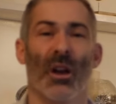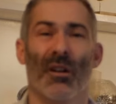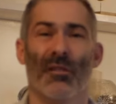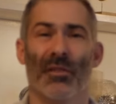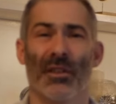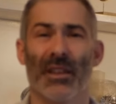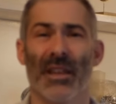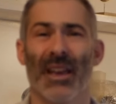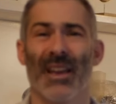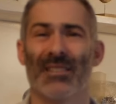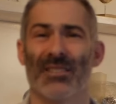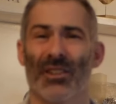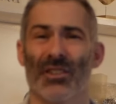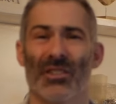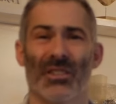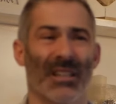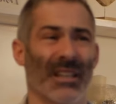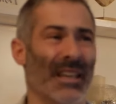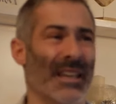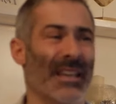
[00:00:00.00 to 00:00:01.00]
for years I
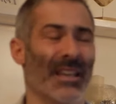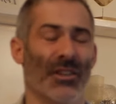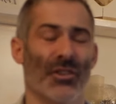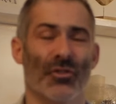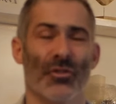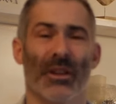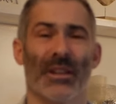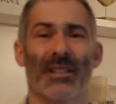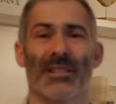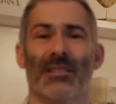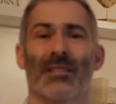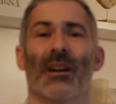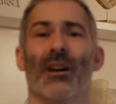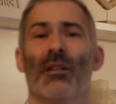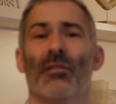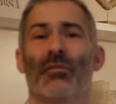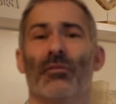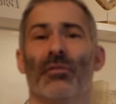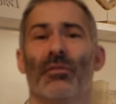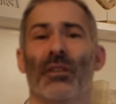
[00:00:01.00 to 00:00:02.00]
used to eat and drink
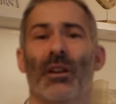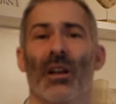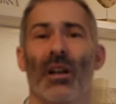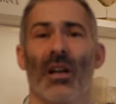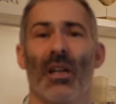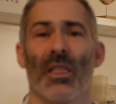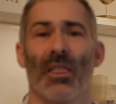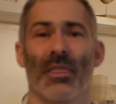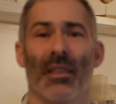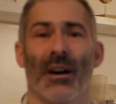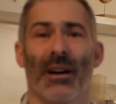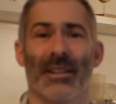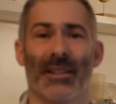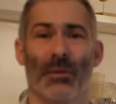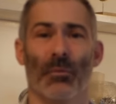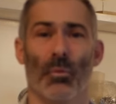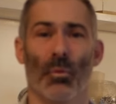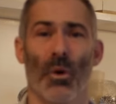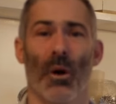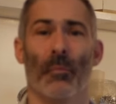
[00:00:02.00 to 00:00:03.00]
stuff that I
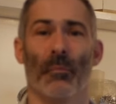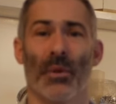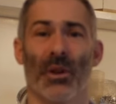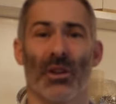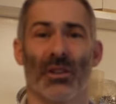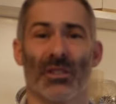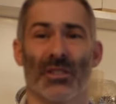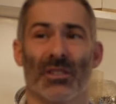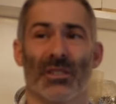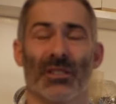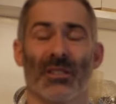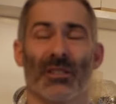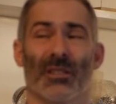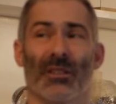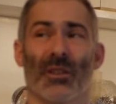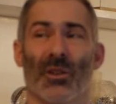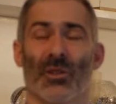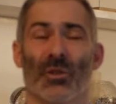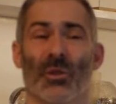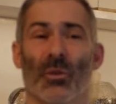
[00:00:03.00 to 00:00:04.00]
didn't want because
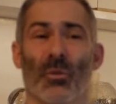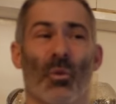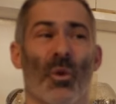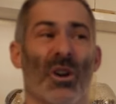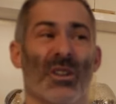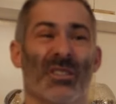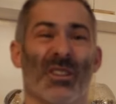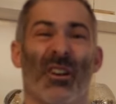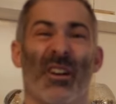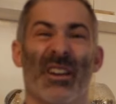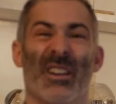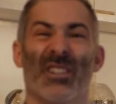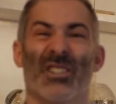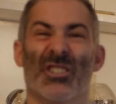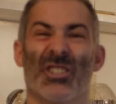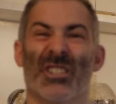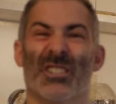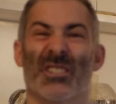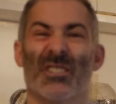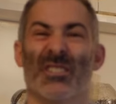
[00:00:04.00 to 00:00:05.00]
those are the words that I could
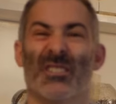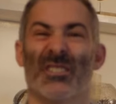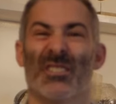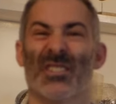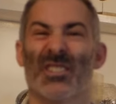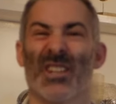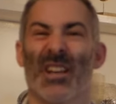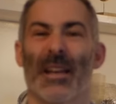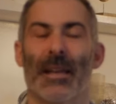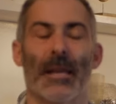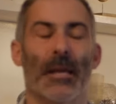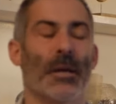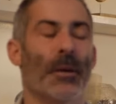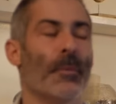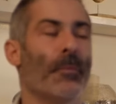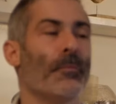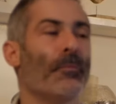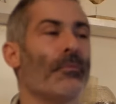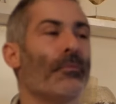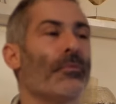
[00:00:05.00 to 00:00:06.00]
just say,
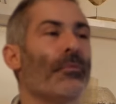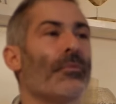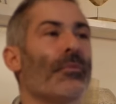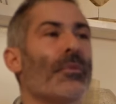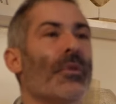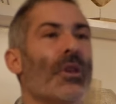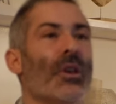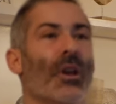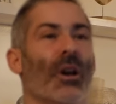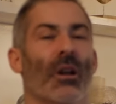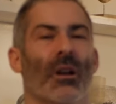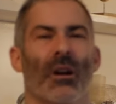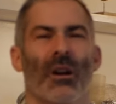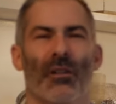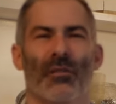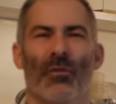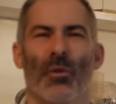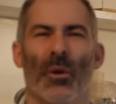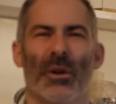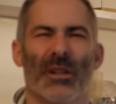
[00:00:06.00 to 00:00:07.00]
and I
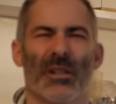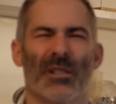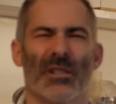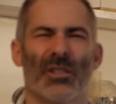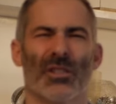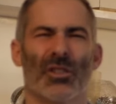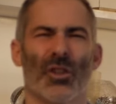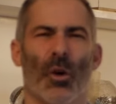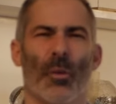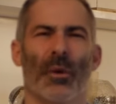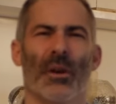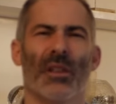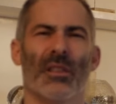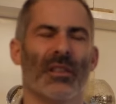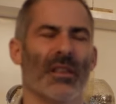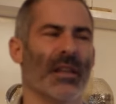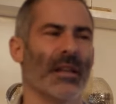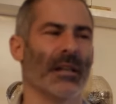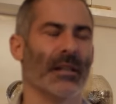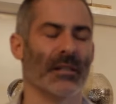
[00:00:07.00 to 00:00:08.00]
avoided so many
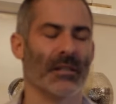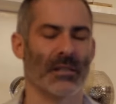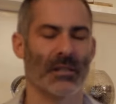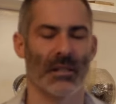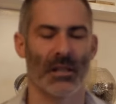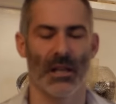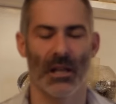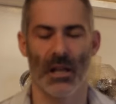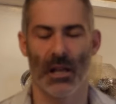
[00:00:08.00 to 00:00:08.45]
things.